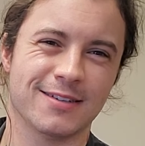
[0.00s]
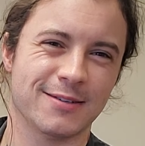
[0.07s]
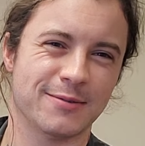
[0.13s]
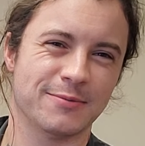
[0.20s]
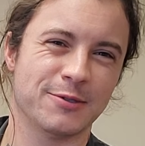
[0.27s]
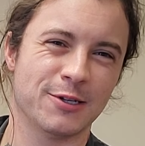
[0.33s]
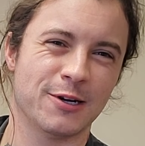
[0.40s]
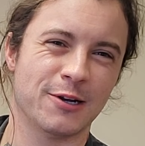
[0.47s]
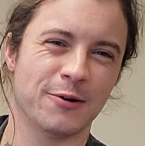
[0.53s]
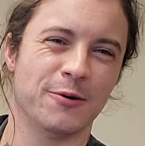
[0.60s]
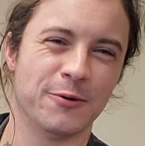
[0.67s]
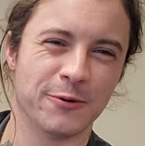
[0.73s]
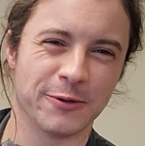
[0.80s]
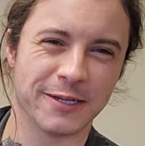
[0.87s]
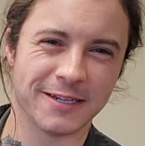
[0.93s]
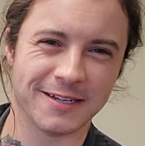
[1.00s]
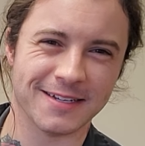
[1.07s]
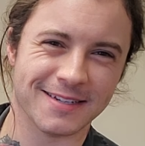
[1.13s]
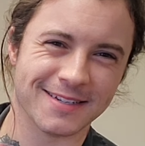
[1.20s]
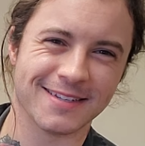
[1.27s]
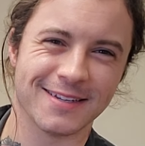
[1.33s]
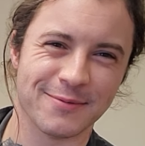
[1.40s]
I'm trying to hold it
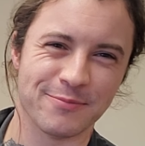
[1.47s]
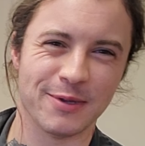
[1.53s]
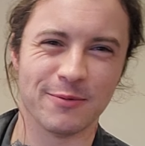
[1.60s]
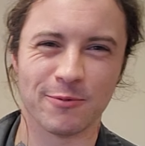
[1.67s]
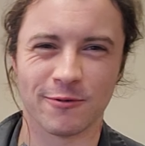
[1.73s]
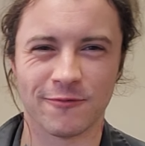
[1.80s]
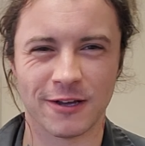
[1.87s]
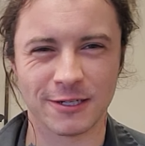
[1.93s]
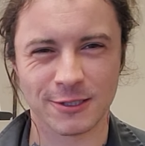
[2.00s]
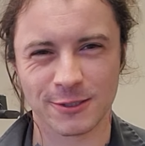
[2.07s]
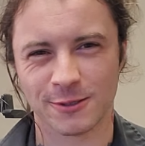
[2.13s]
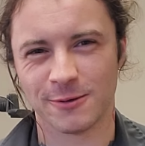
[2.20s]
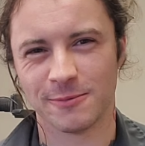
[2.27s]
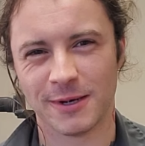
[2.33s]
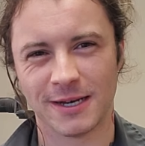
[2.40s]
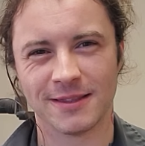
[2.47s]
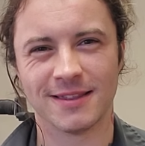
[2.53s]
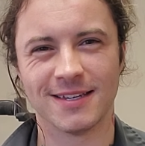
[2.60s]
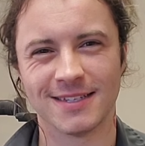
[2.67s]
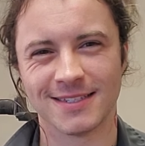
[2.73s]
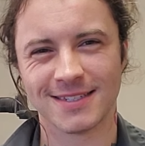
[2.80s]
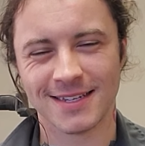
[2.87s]
in and be professional about
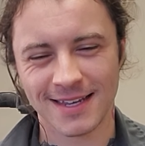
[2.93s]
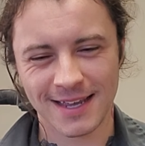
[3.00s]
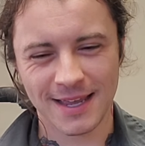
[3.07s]
this.